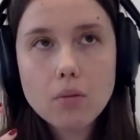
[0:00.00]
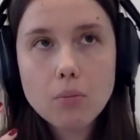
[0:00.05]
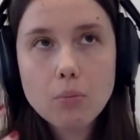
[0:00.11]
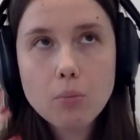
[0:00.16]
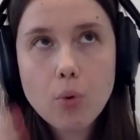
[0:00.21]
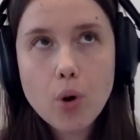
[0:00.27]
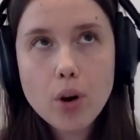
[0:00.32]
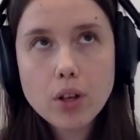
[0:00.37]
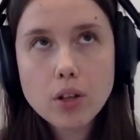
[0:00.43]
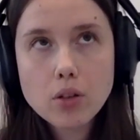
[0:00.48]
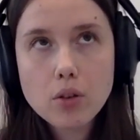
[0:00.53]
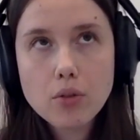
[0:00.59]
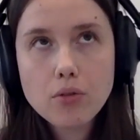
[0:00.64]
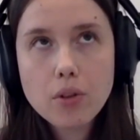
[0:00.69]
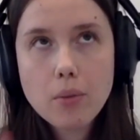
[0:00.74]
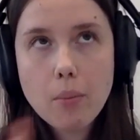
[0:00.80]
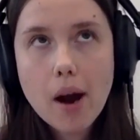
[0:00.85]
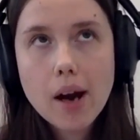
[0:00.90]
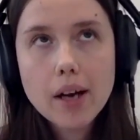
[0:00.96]
point of
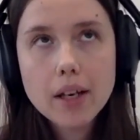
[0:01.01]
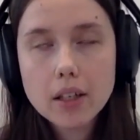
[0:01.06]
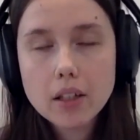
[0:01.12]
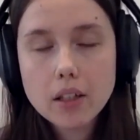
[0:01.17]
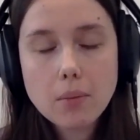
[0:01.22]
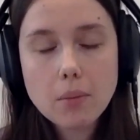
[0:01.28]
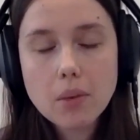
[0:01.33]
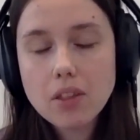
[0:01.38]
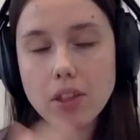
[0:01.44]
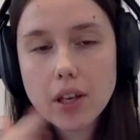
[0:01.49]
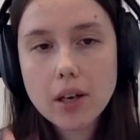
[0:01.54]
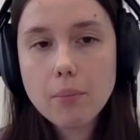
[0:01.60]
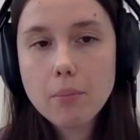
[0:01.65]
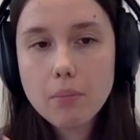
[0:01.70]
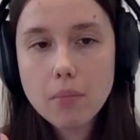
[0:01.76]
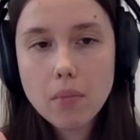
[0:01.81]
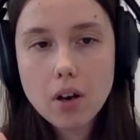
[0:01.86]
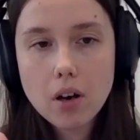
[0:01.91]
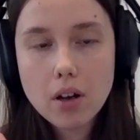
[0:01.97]
the market, I mean the
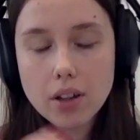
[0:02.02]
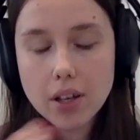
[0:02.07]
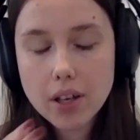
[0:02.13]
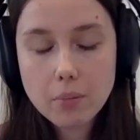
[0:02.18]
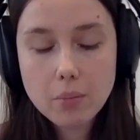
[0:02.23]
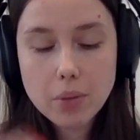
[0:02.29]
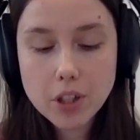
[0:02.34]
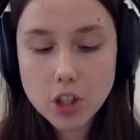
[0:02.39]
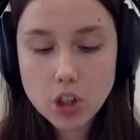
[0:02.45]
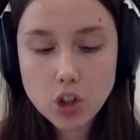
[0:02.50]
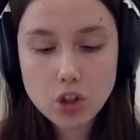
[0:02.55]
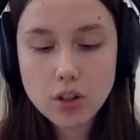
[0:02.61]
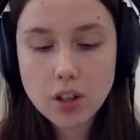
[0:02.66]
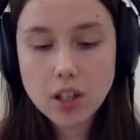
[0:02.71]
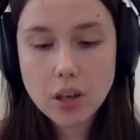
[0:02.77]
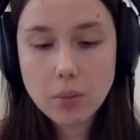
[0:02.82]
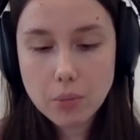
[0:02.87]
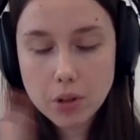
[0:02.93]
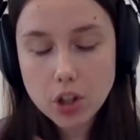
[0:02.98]
competition.
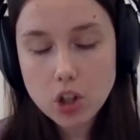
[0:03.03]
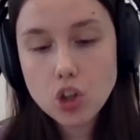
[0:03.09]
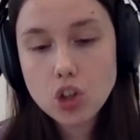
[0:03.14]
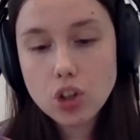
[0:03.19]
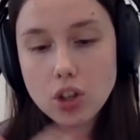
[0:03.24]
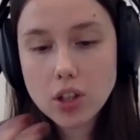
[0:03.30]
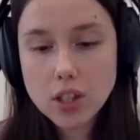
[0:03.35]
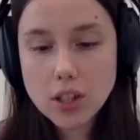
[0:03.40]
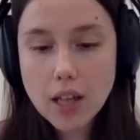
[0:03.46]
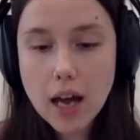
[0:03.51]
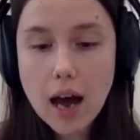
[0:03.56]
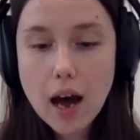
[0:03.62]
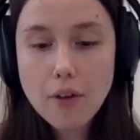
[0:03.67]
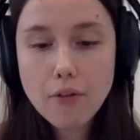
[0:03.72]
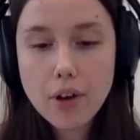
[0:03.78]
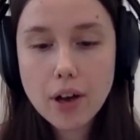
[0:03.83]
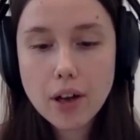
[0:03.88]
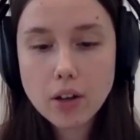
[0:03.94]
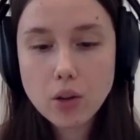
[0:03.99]
The competition is
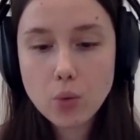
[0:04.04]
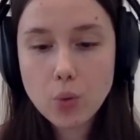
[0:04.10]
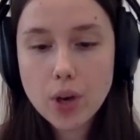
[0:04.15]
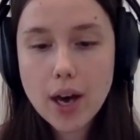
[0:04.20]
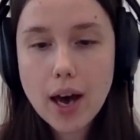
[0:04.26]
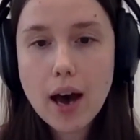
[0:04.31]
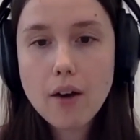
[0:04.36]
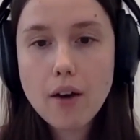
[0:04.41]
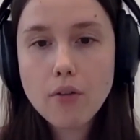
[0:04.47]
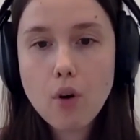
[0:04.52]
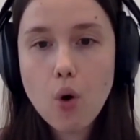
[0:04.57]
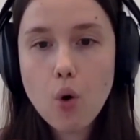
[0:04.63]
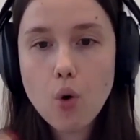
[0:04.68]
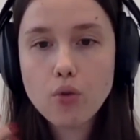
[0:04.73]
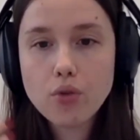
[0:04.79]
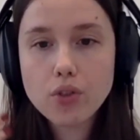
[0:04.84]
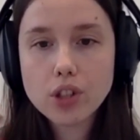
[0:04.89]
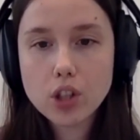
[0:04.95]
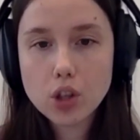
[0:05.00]
tough, and we have
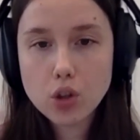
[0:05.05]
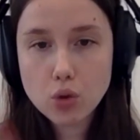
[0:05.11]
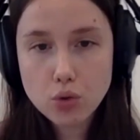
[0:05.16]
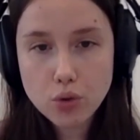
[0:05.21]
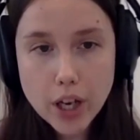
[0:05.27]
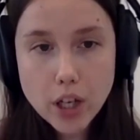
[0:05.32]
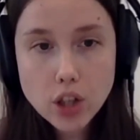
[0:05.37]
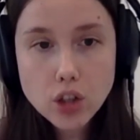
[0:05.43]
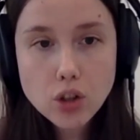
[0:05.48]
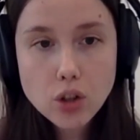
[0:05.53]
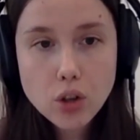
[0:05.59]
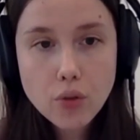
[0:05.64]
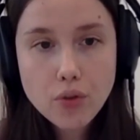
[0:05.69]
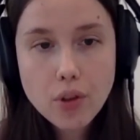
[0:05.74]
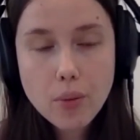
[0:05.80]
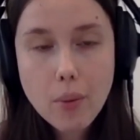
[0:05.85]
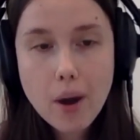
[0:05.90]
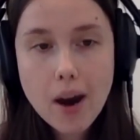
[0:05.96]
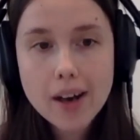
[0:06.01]
oversaturation of
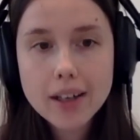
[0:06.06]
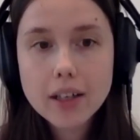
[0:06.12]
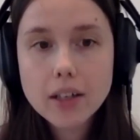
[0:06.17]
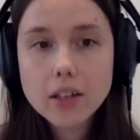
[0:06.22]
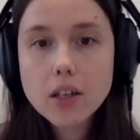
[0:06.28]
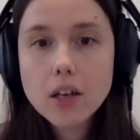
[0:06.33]
the market.